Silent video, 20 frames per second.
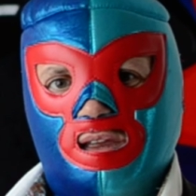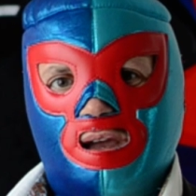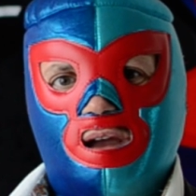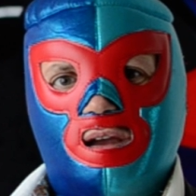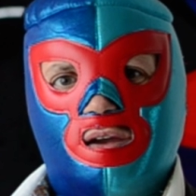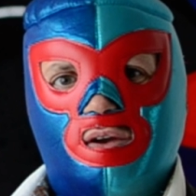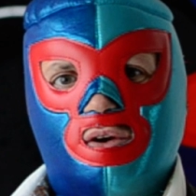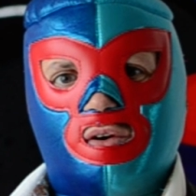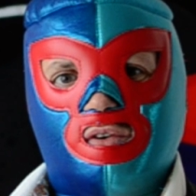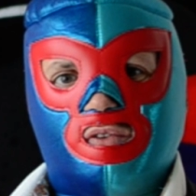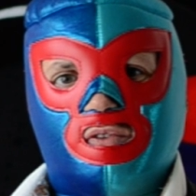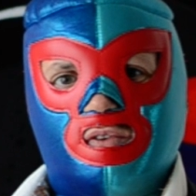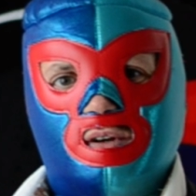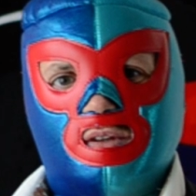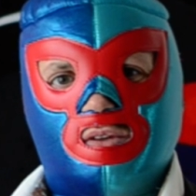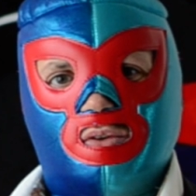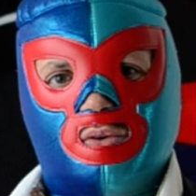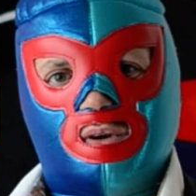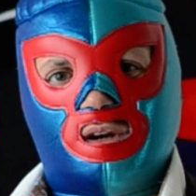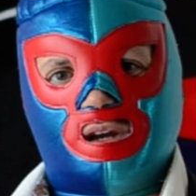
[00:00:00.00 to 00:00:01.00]
thank you
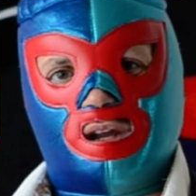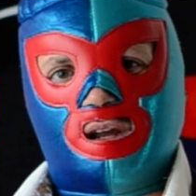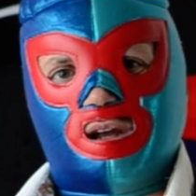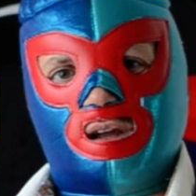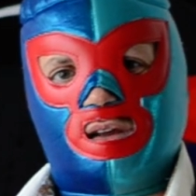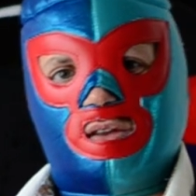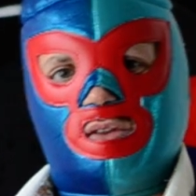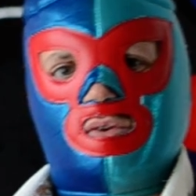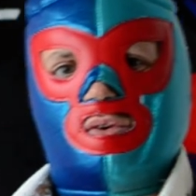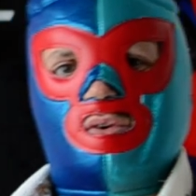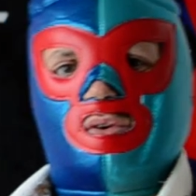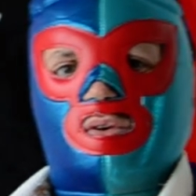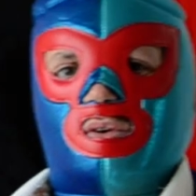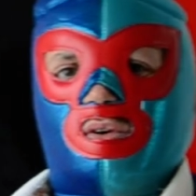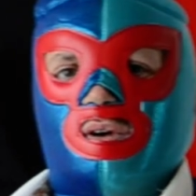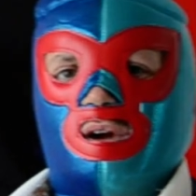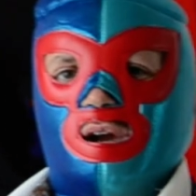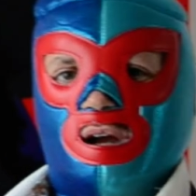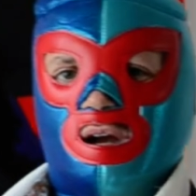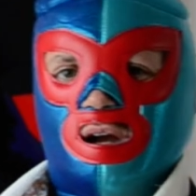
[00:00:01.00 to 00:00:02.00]
for tuning
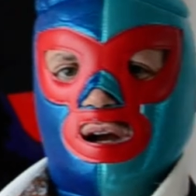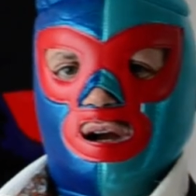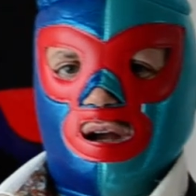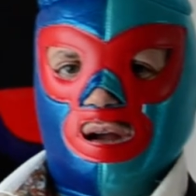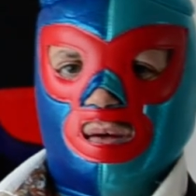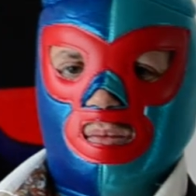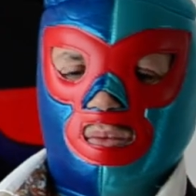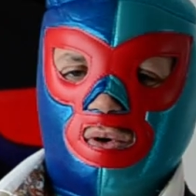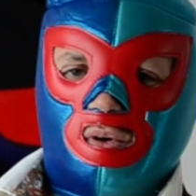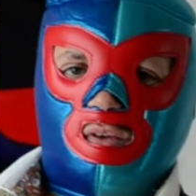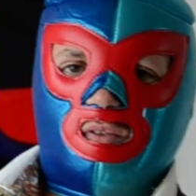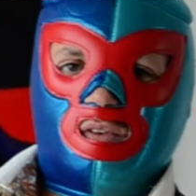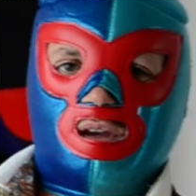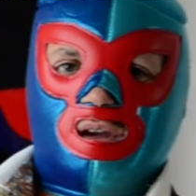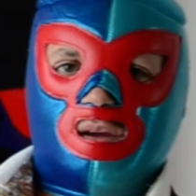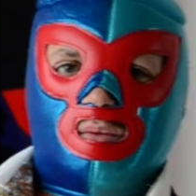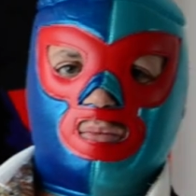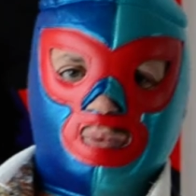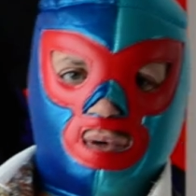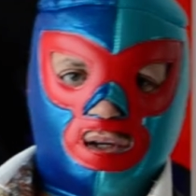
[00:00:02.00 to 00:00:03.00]
into
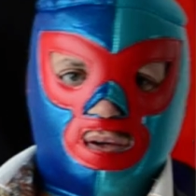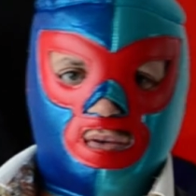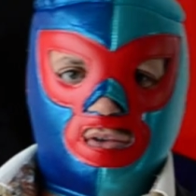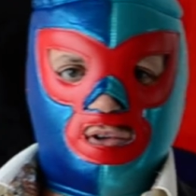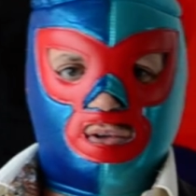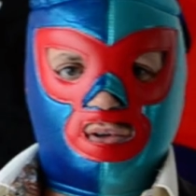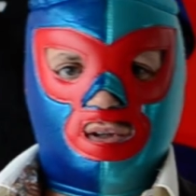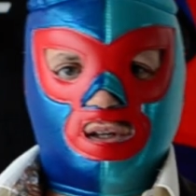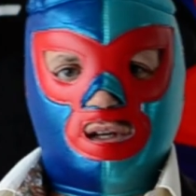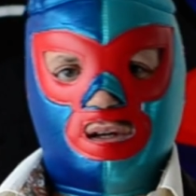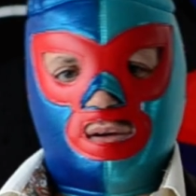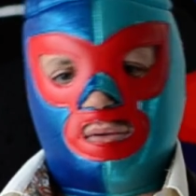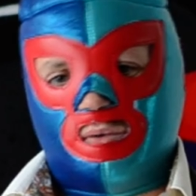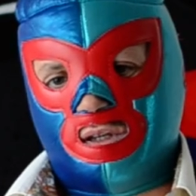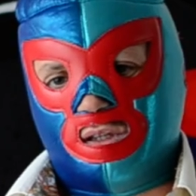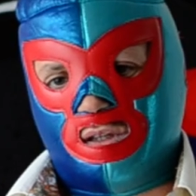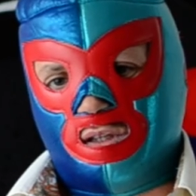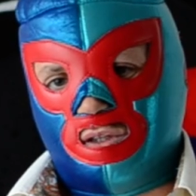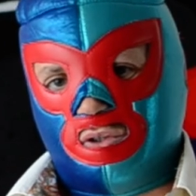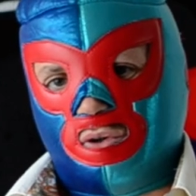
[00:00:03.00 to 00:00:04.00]
Movie Reviewing
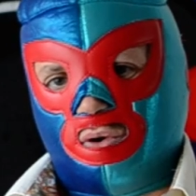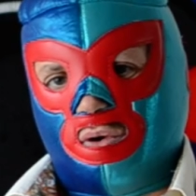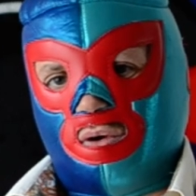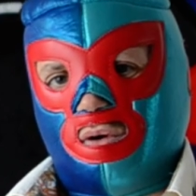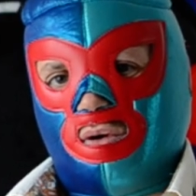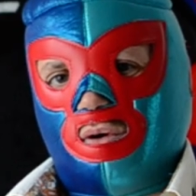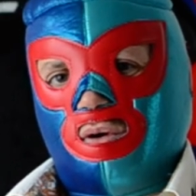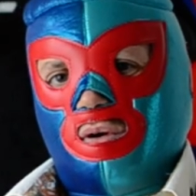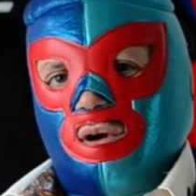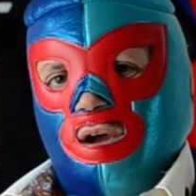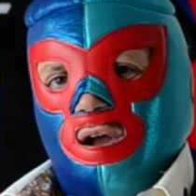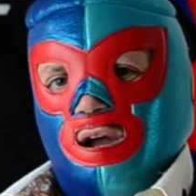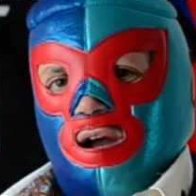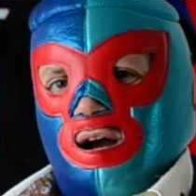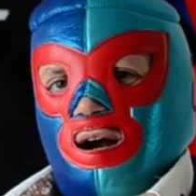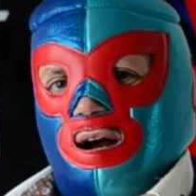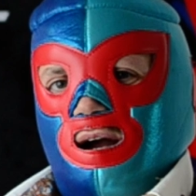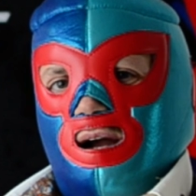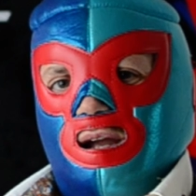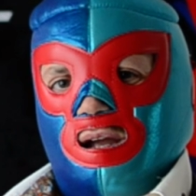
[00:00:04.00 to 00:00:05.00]
with the Cholo.
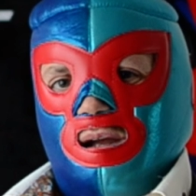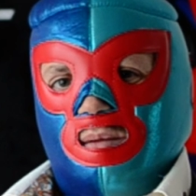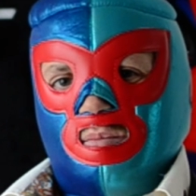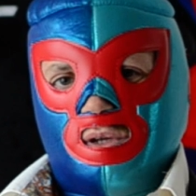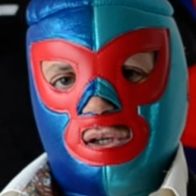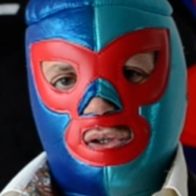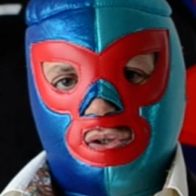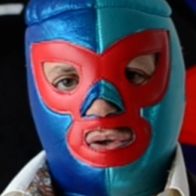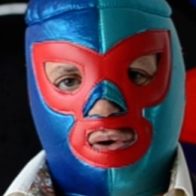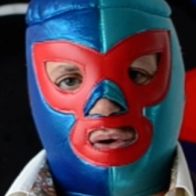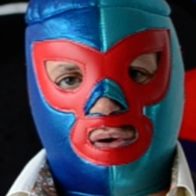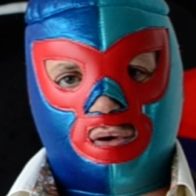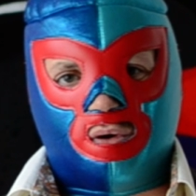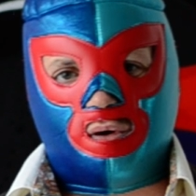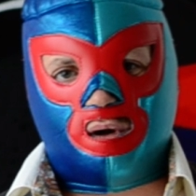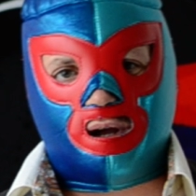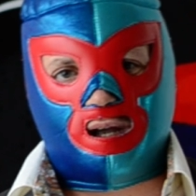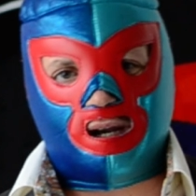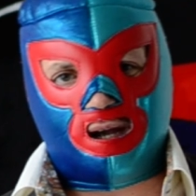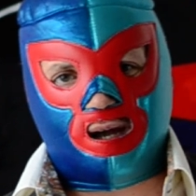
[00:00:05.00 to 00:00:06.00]
I am the
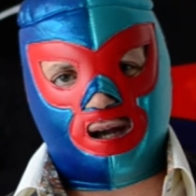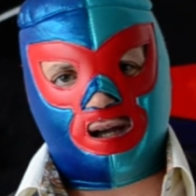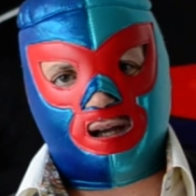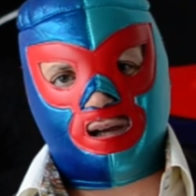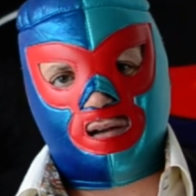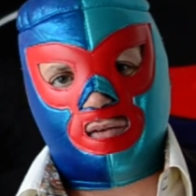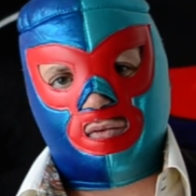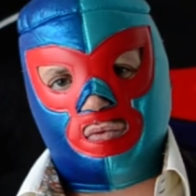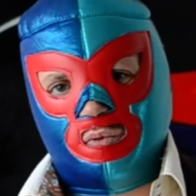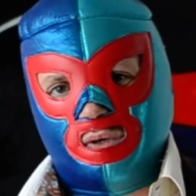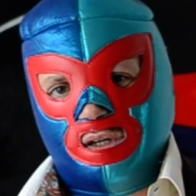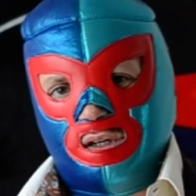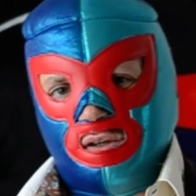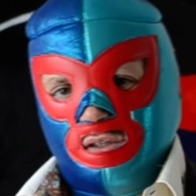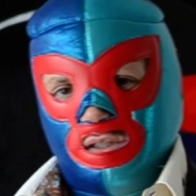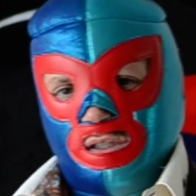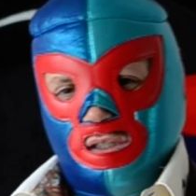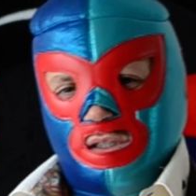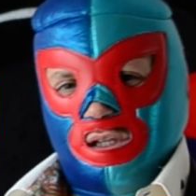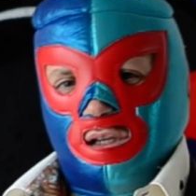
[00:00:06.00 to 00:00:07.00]
Cholo, and I give
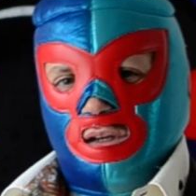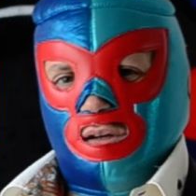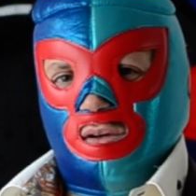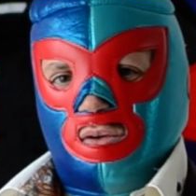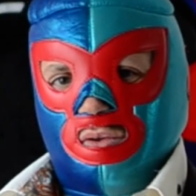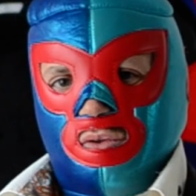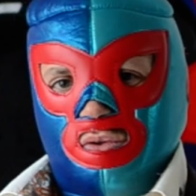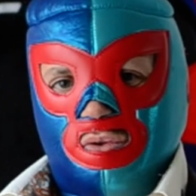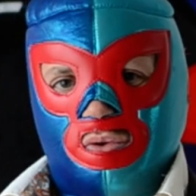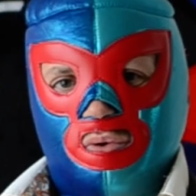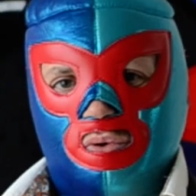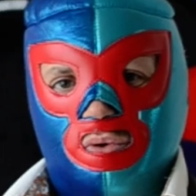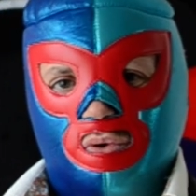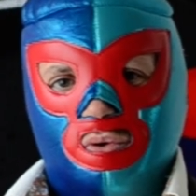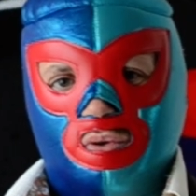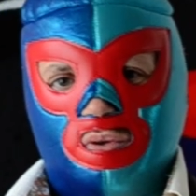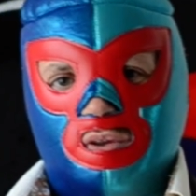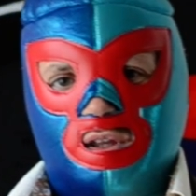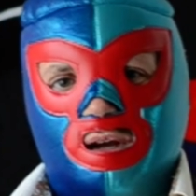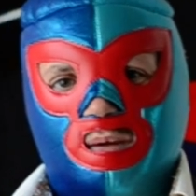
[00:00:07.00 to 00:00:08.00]
Real Steel
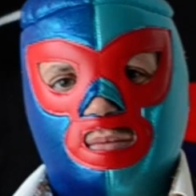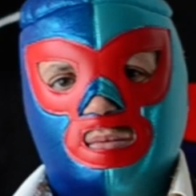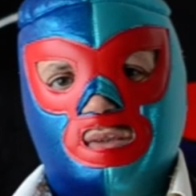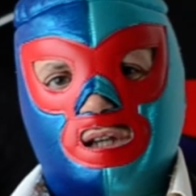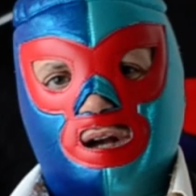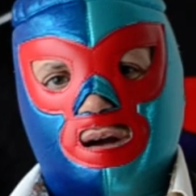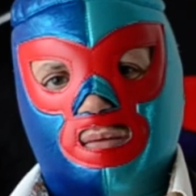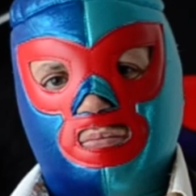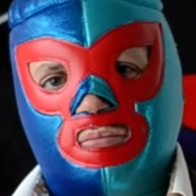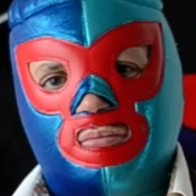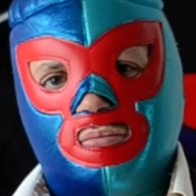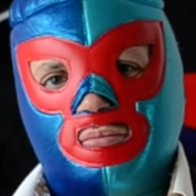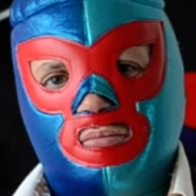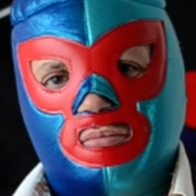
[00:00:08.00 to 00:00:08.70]
2 thumbs up.